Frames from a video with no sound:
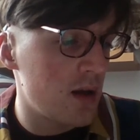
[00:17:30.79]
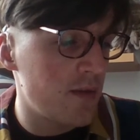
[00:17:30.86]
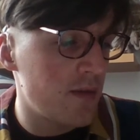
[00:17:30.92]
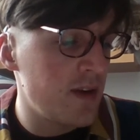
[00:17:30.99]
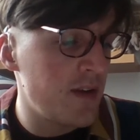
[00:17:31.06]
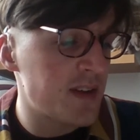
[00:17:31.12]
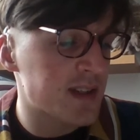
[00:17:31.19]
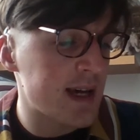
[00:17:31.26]

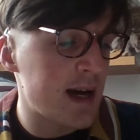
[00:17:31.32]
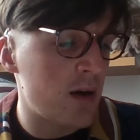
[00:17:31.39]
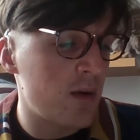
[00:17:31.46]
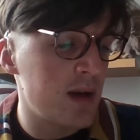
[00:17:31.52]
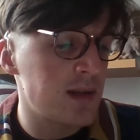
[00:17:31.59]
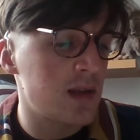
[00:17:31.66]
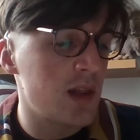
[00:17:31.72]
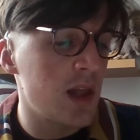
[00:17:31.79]
Viviscal
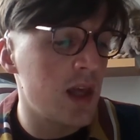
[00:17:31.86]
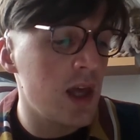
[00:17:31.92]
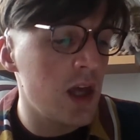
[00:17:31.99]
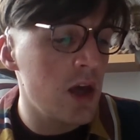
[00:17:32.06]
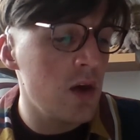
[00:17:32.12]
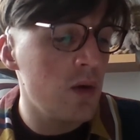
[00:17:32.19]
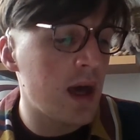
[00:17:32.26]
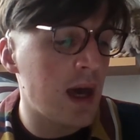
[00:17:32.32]
is
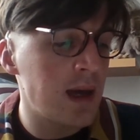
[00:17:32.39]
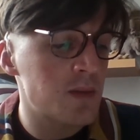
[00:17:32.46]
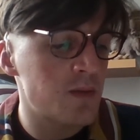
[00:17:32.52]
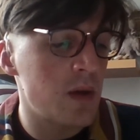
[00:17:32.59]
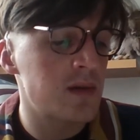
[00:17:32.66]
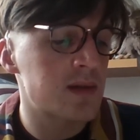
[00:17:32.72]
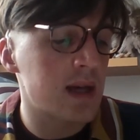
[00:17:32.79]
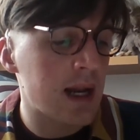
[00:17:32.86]
the UK's
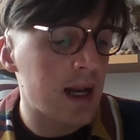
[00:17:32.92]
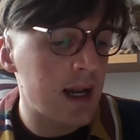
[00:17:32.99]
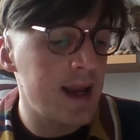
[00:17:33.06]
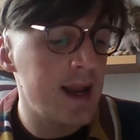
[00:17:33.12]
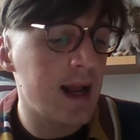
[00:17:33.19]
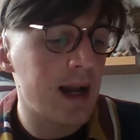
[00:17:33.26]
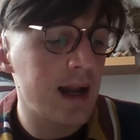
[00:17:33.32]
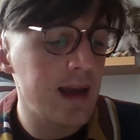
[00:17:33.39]
most
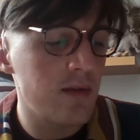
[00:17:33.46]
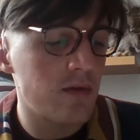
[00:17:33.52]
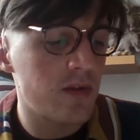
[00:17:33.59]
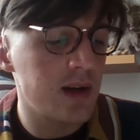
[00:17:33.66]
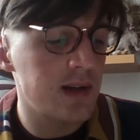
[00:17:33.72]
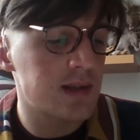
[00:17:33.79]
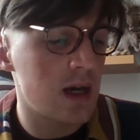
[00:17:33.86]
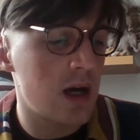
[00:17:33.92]
clinically
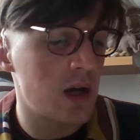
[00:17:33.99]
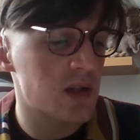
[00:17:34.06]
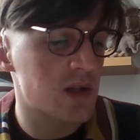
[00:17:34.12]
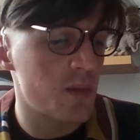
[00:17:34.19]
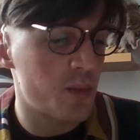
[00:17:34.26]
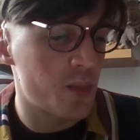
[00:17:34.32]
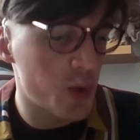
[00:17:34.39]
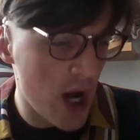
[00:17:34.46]
researched
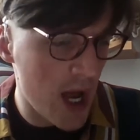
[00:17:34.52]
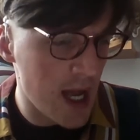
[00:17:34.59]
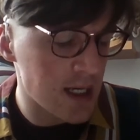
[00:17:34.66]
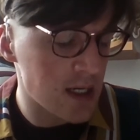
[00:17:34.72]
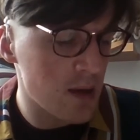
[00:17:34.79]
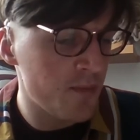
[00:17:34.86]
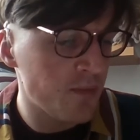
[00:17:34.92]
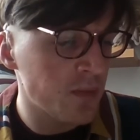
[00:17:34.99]
brand.